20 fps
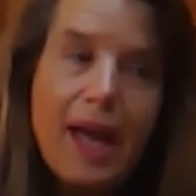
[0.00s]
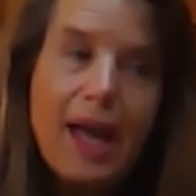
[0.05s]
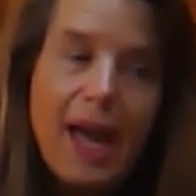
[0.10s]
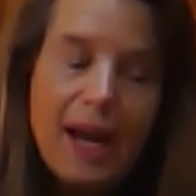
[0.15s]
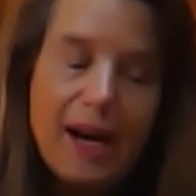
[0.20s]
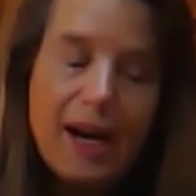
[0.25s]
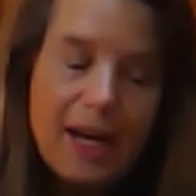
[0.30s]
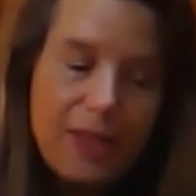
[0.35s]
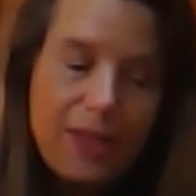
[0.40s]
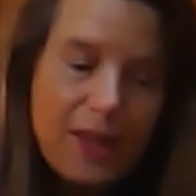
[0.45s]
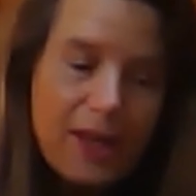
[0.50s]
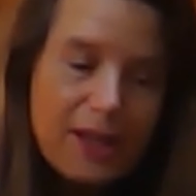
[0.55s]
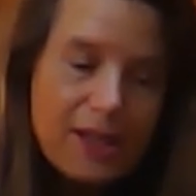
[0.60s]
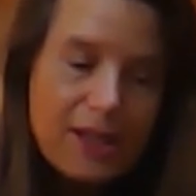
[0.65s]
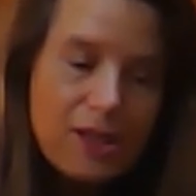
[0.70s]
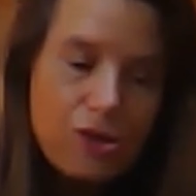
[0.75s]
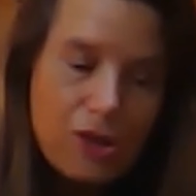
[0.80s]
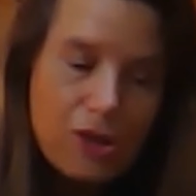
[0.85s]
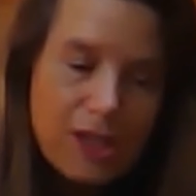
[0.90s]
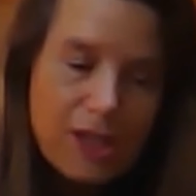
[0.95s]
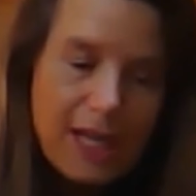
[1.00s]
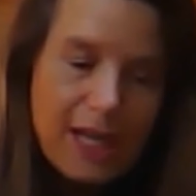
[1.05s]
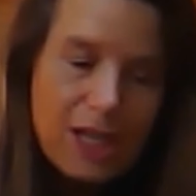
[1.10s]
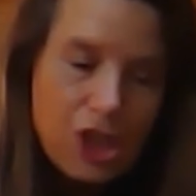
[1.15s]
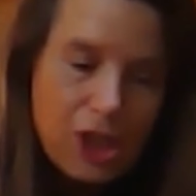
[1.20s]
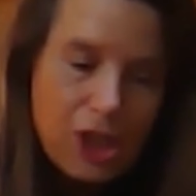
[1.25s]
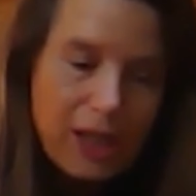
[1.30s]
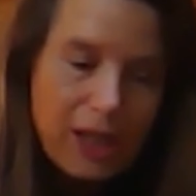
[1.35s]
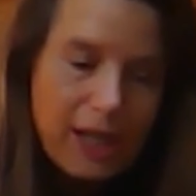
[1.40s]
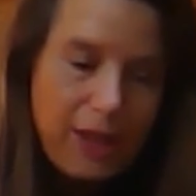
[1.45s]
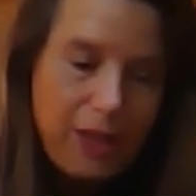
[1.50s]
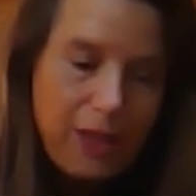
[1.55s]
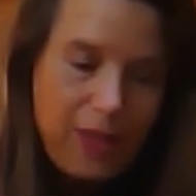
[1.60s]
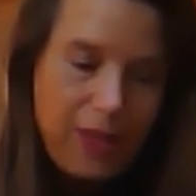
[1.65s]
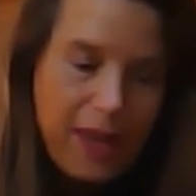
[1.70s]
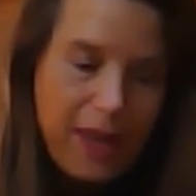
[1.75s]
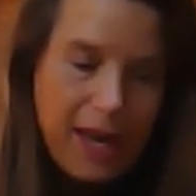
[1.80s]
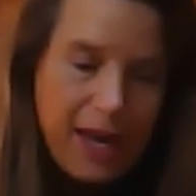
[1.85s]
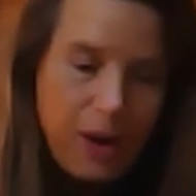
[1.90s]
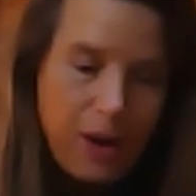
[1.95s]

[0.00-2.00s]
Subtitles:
And I think strategically there,